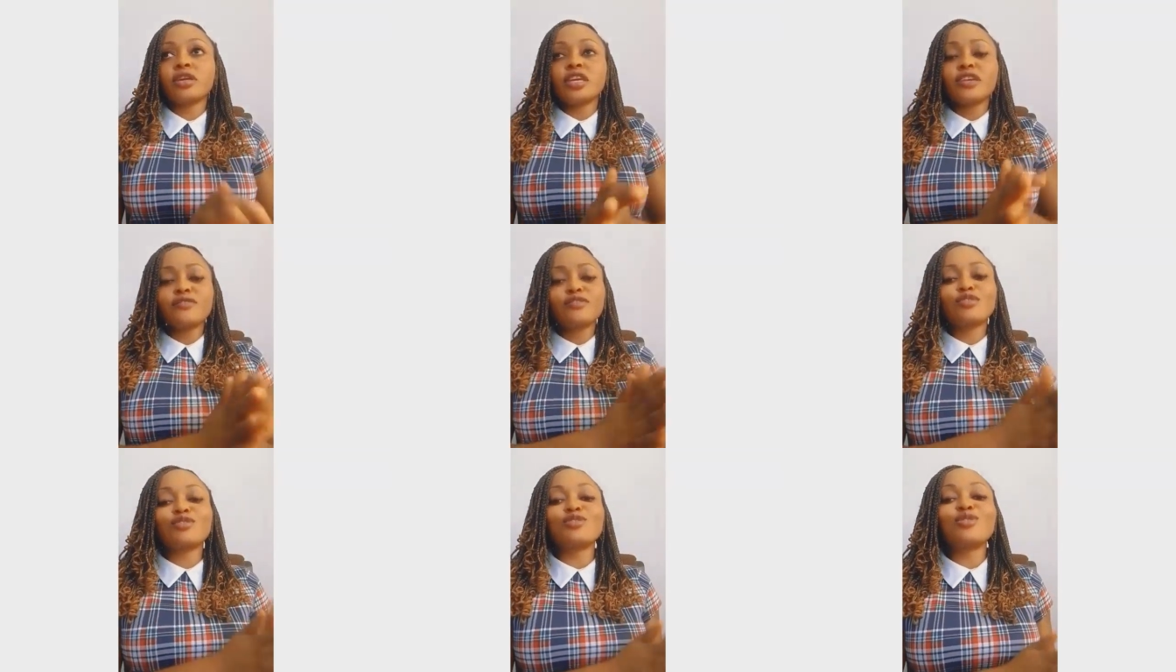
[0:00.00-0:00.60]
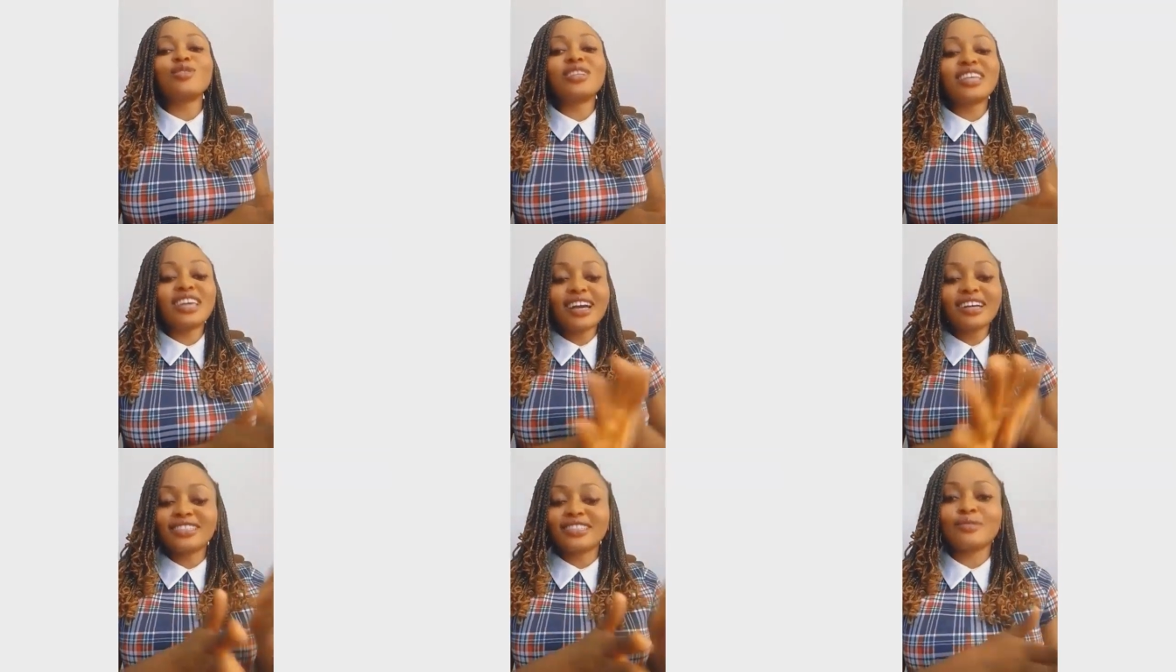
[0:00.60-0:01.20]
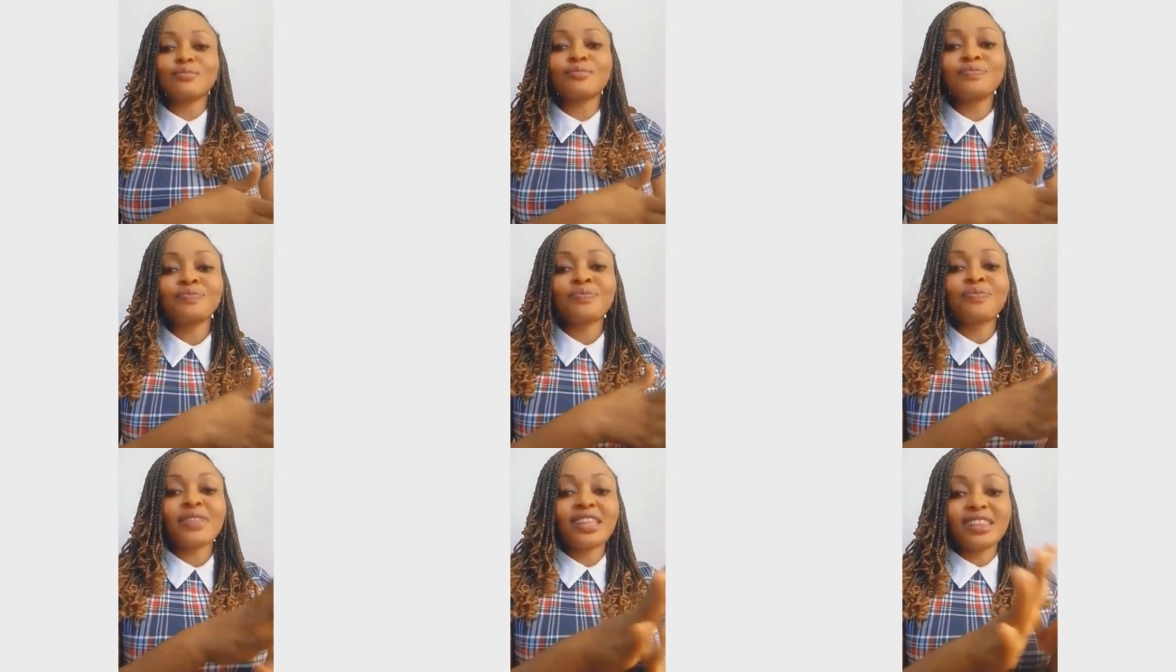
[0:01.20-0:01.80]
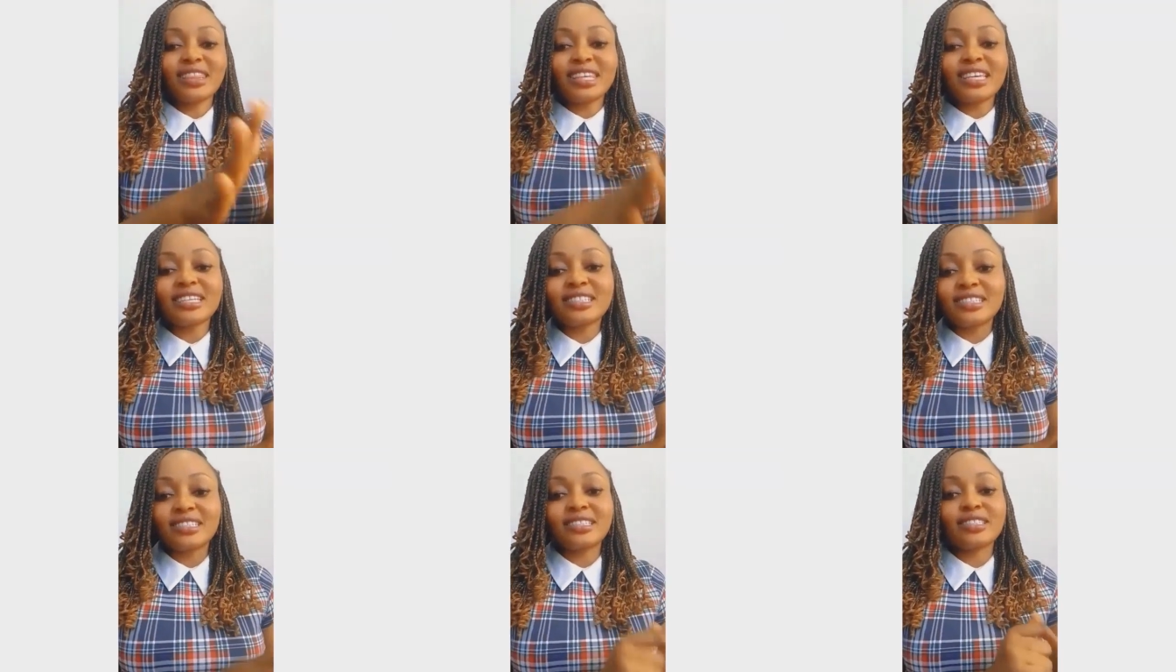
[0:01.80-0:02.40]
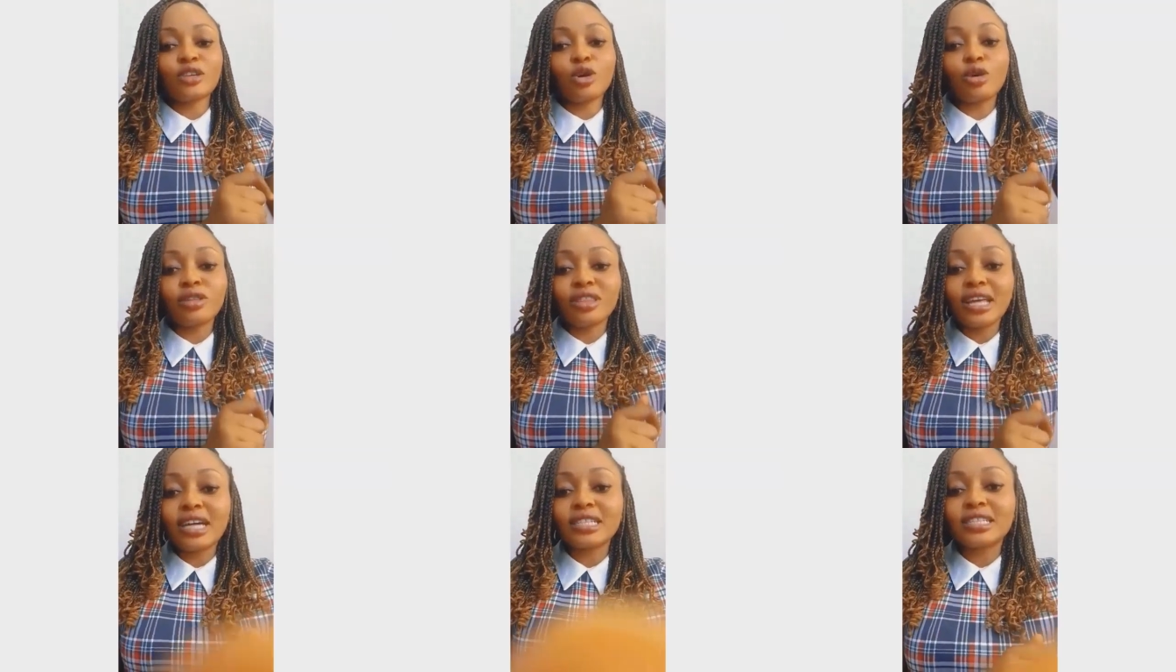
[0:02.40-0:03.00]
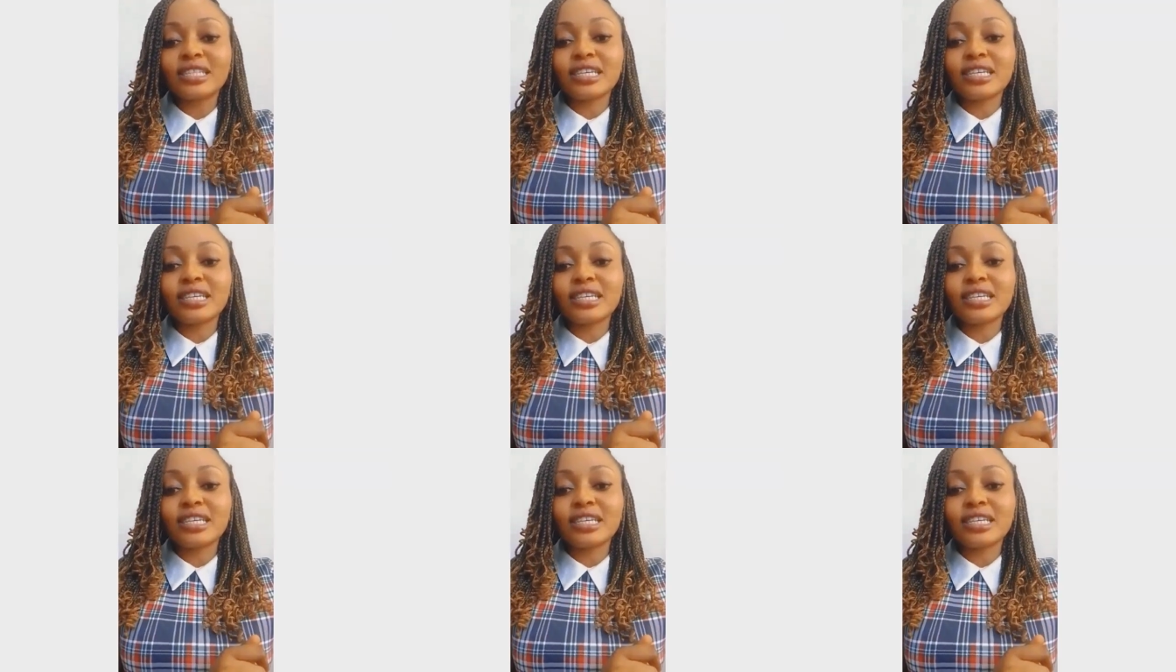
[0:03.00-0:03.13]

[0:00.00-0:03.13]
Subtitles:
Even though they asked him things on that,